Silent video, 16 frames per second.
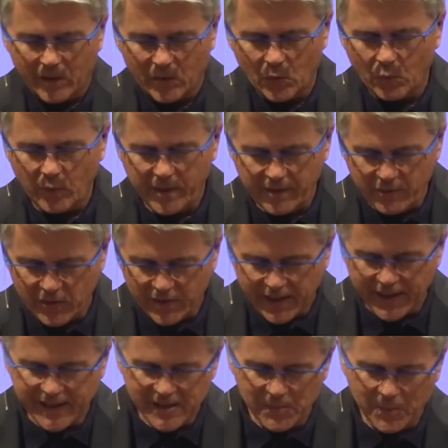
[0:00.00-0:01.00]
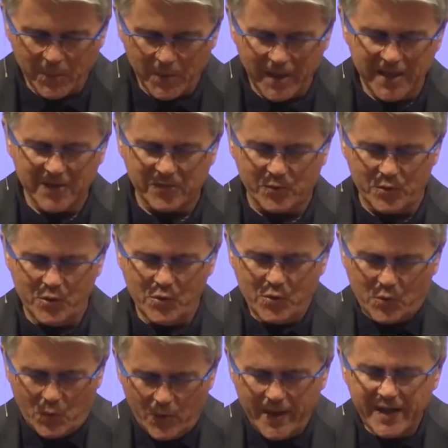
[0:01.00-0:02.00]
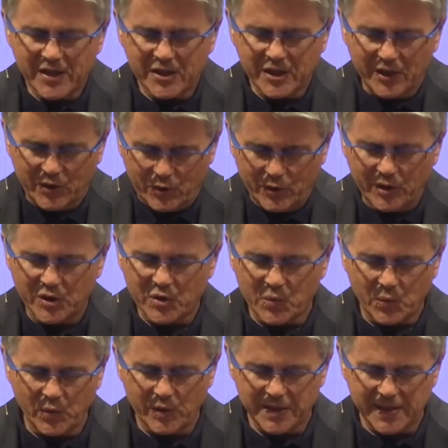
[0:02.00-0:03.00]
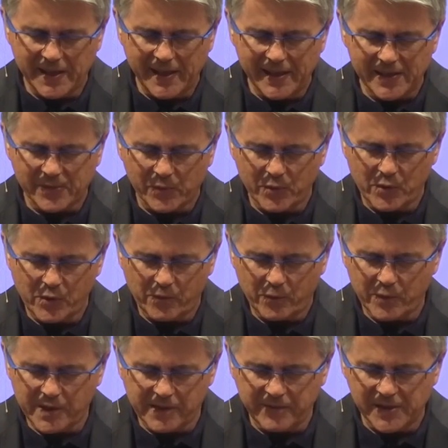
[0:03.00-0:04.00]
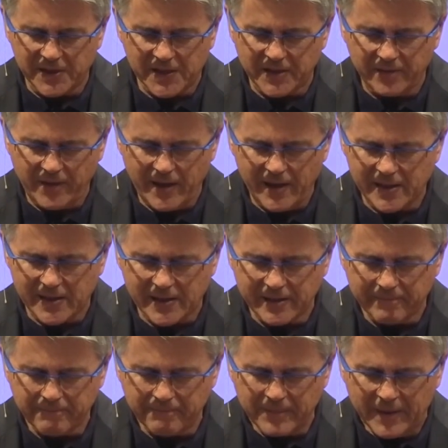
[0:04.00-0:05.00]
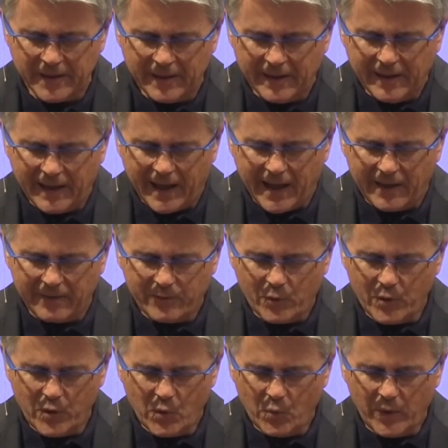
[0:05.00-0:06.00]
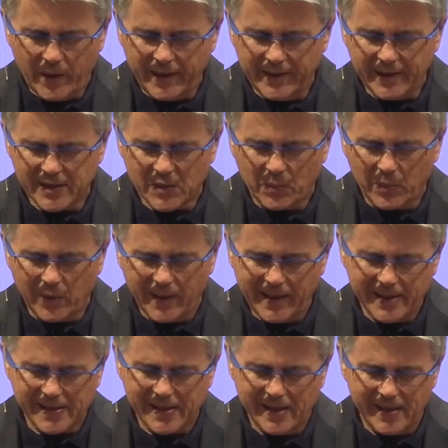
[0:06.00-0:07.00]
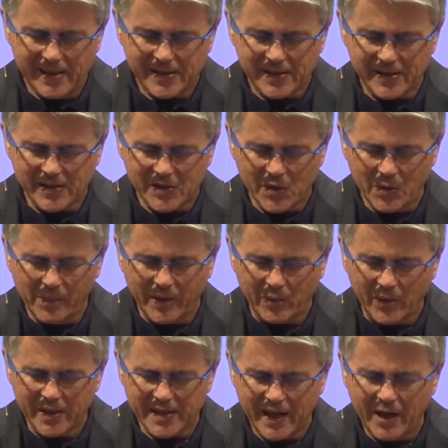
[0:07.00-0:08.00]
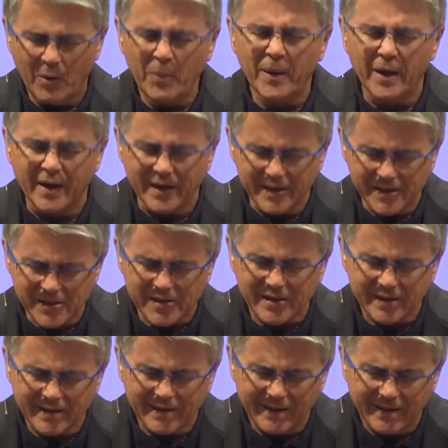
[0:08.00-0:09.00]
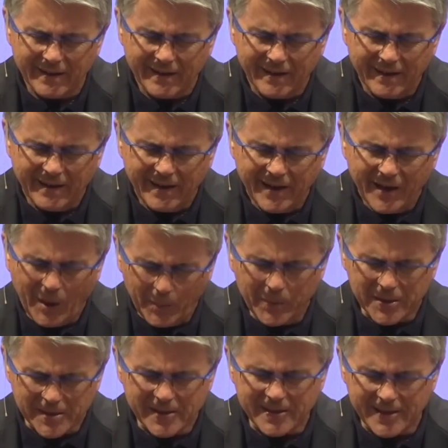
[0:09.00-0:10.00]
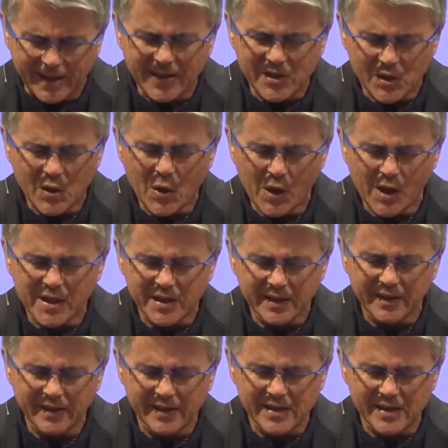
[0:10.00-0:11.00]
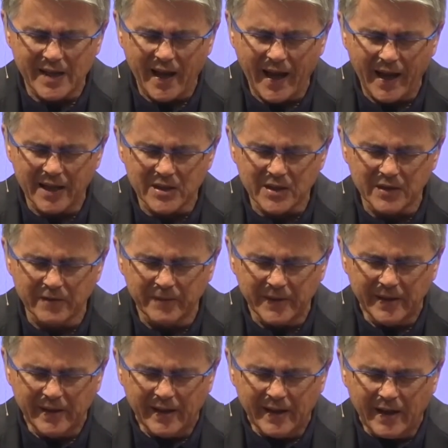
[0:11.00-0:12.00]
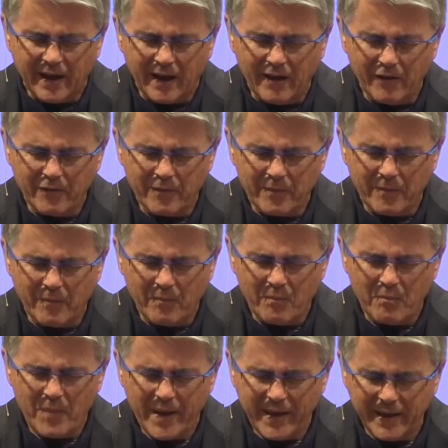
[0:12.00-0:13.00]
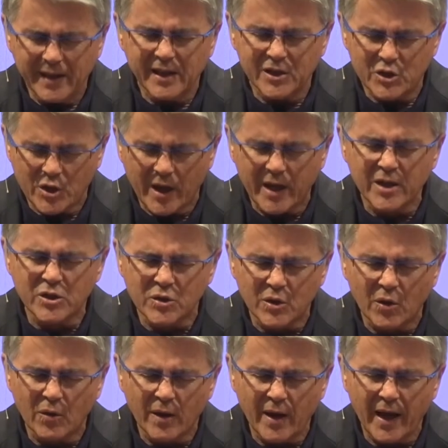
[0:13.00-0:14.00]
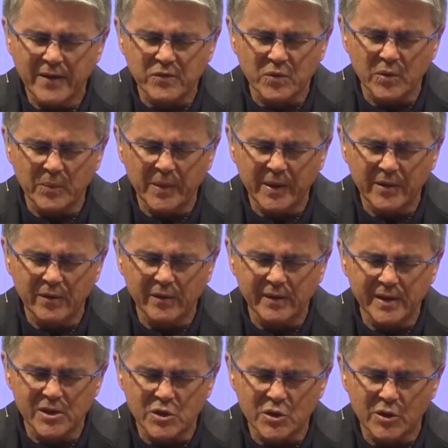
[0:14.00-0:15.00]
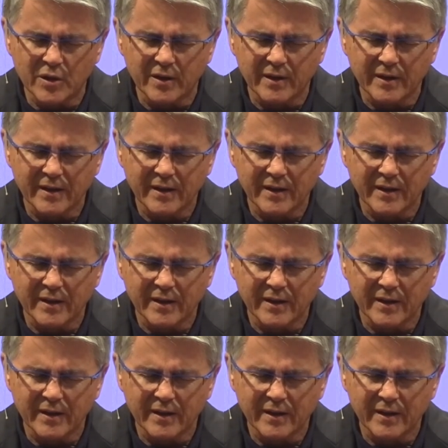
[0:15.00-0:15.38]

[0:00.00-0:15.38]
Lord, we give you thanks and praise for your grace and goodness towards us, for your forgiveness of us and for your willingness to bless us in so many ways. Help us. Help us to take seriously this task of, of making a change in our lives for the better in this year.